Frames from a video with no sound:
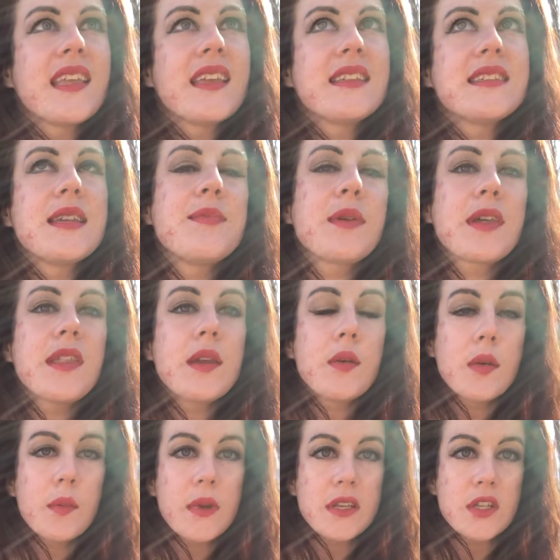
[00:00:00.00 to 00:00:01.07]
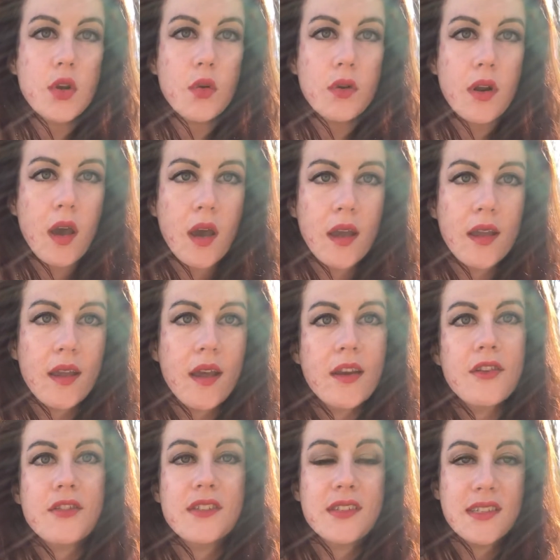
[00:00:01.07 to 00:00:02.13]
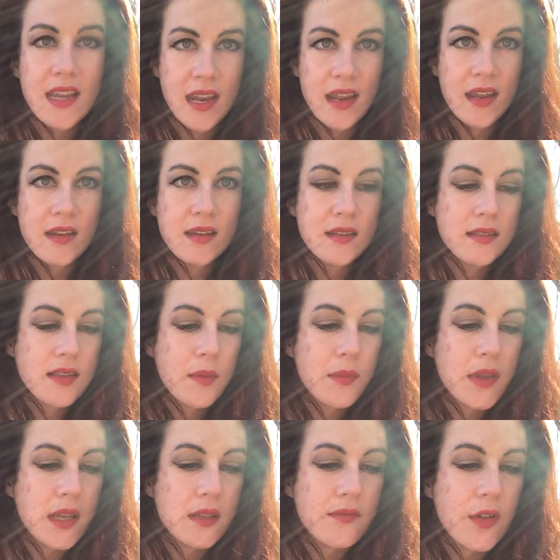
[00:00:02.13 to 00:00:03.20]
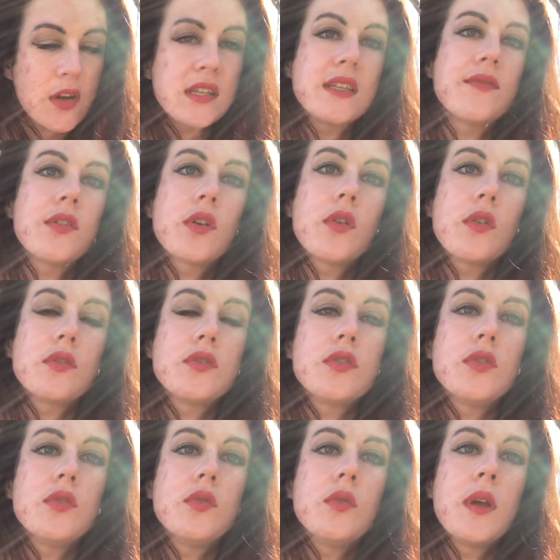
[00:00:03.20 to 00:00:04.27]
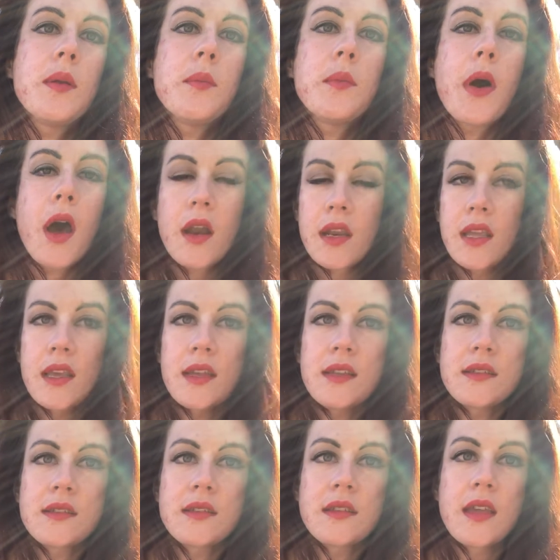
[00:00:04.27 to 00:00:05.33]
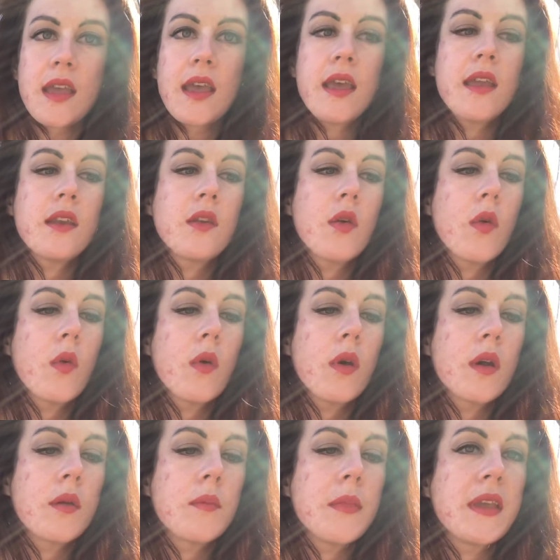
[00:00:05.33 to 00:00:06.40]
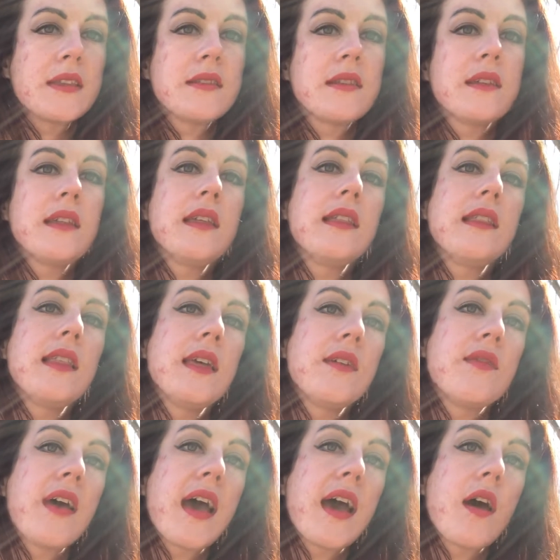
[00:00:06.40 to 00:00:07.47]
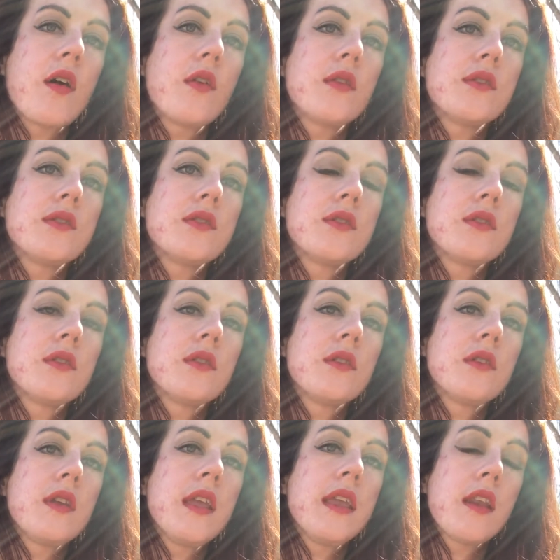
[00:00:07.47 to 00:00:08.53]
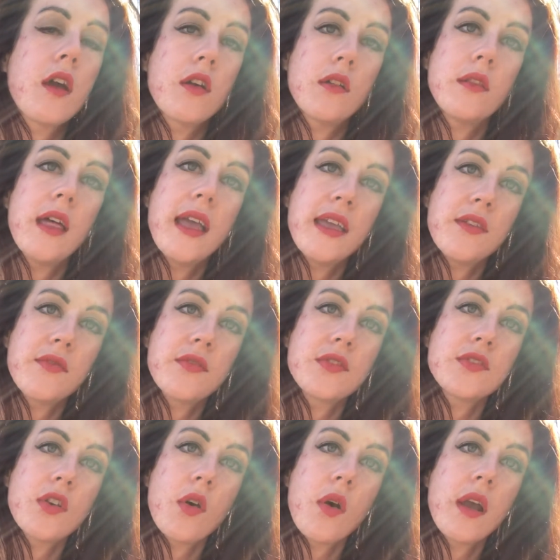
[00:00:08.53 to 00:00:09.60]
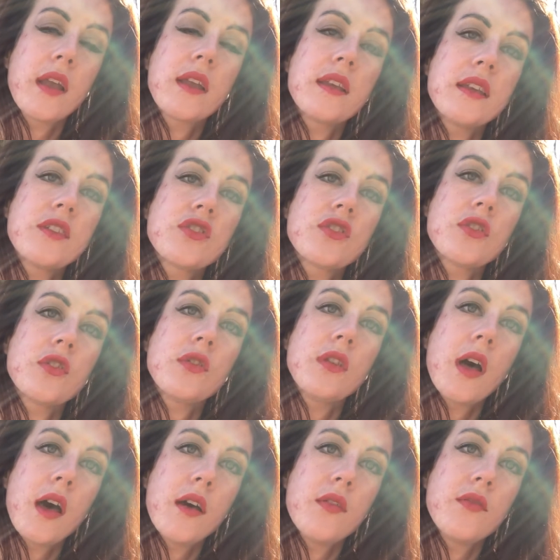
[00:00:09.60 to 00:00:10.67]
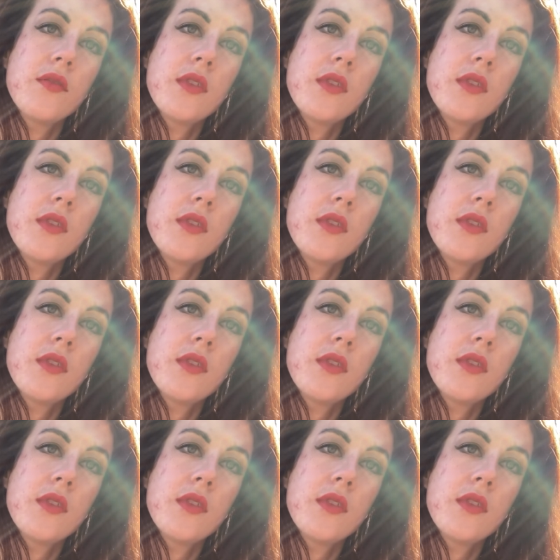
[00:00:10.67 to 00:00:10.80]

typically when we do not understand something, it's very difficult to embody it and or basically live out in our life. So unconditional love